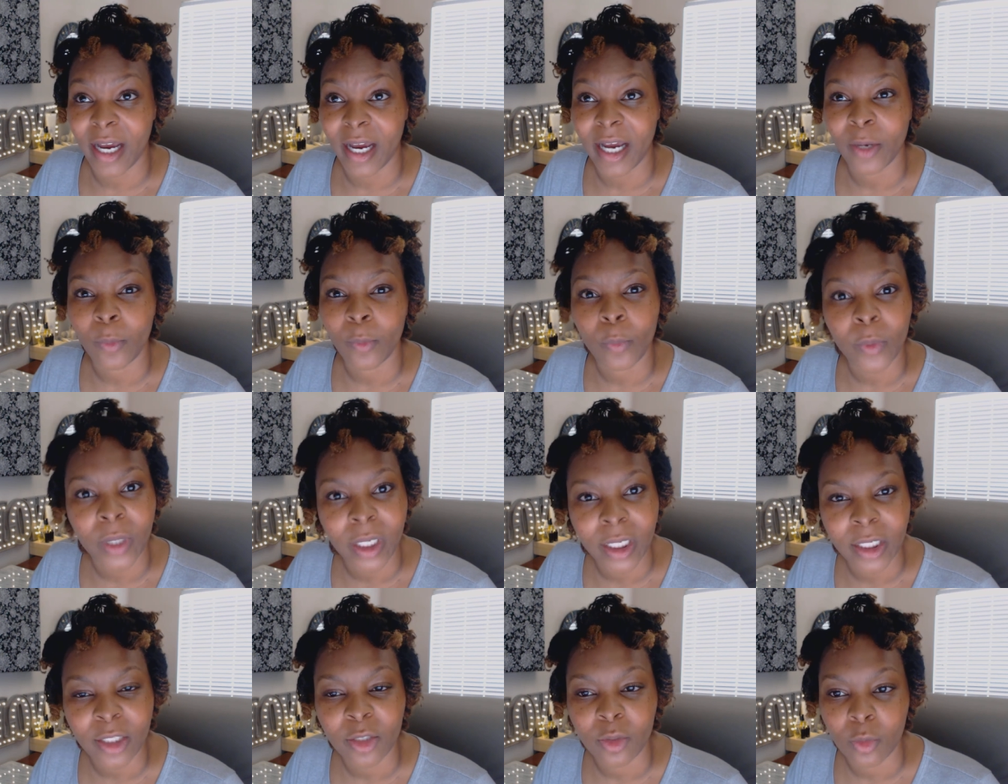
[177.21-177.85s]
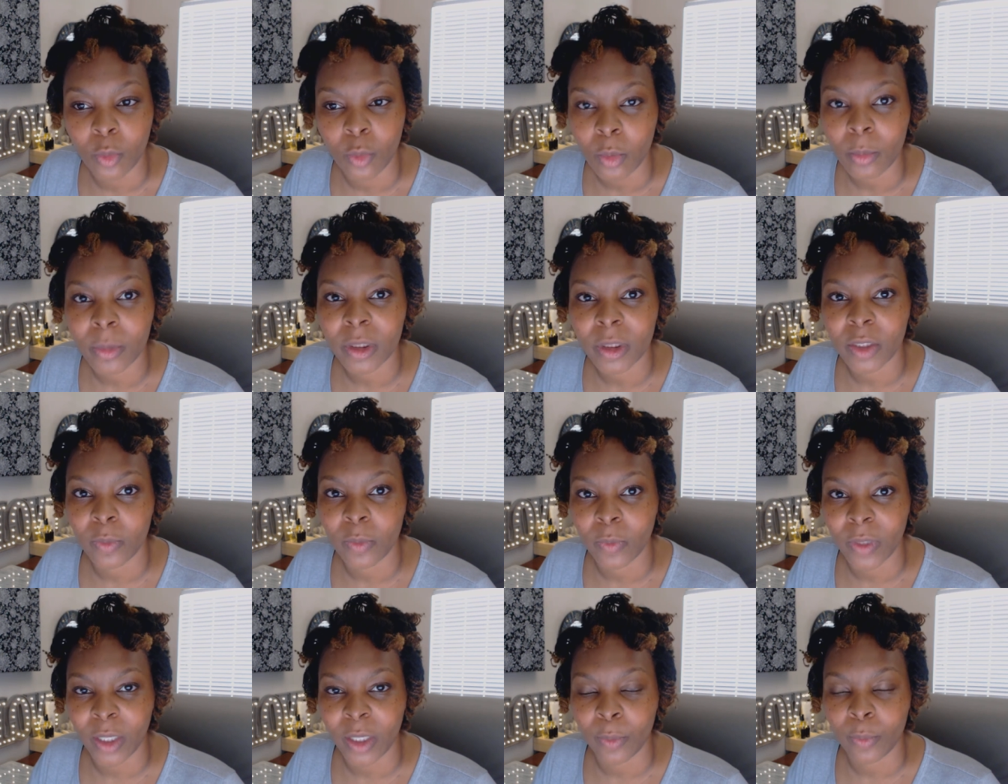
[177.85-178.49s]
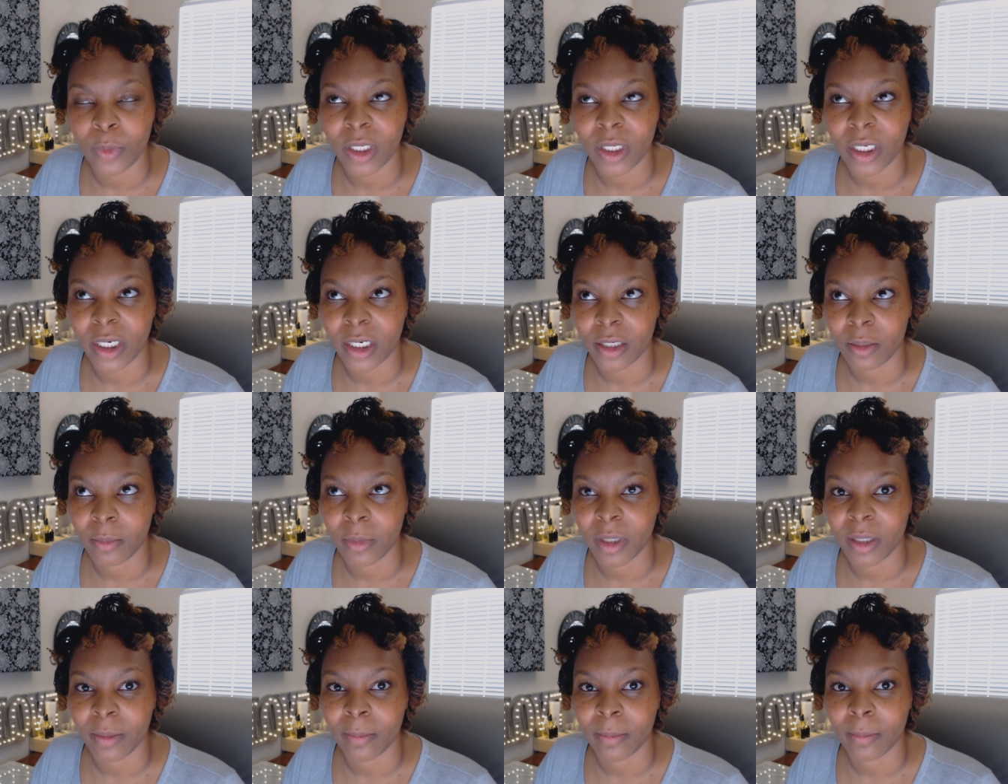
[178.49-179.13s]
I, when I normally when I would get out
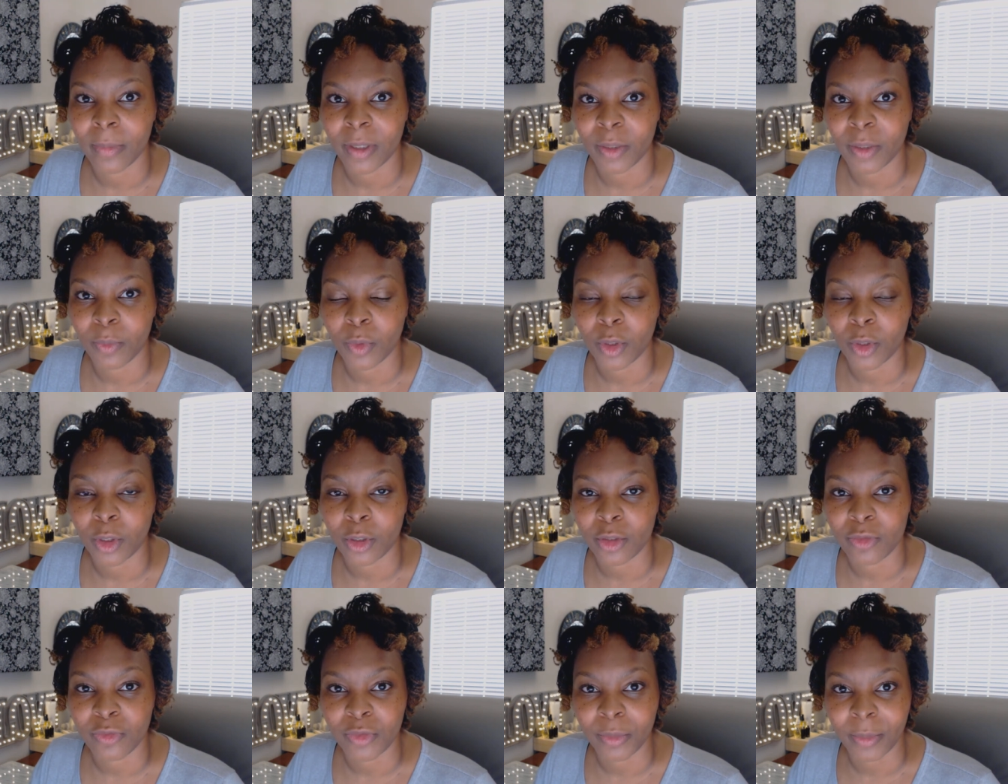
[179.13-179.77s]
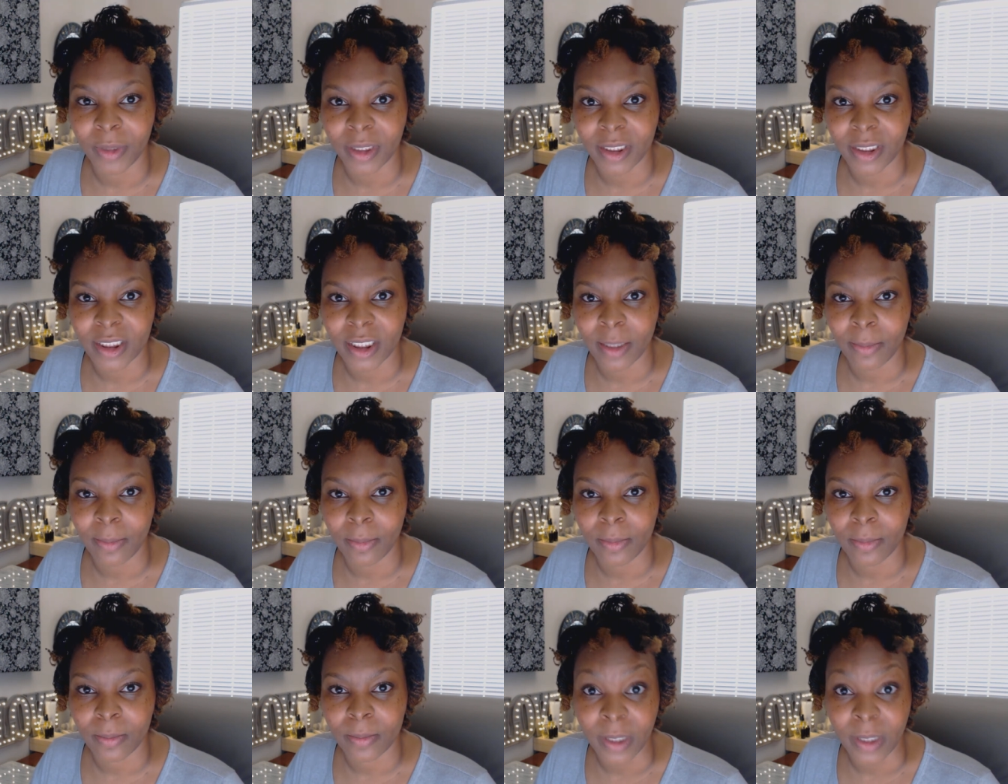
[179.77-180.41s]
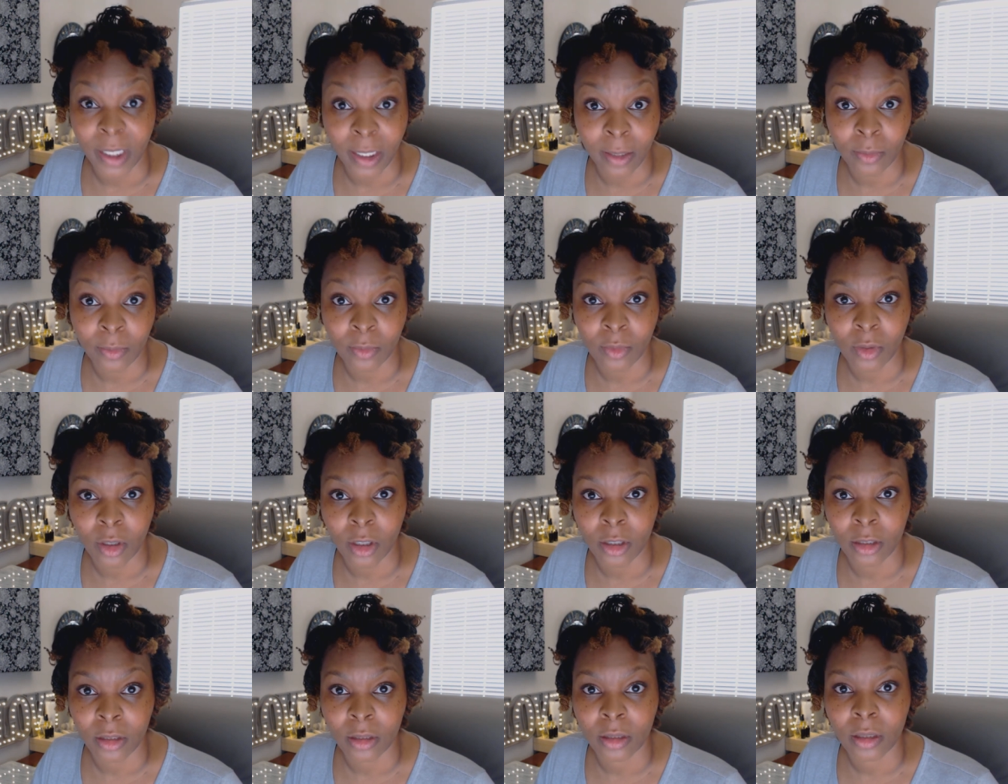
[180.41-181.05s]
of bed, it would hurt for me to step down
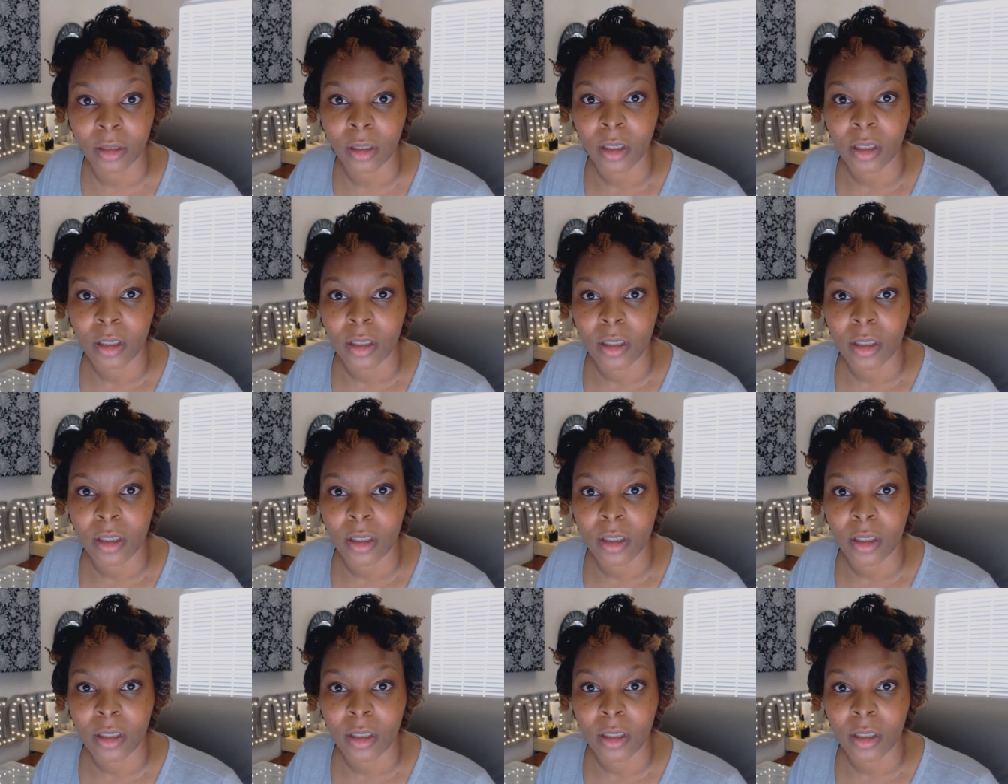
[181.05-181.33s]
on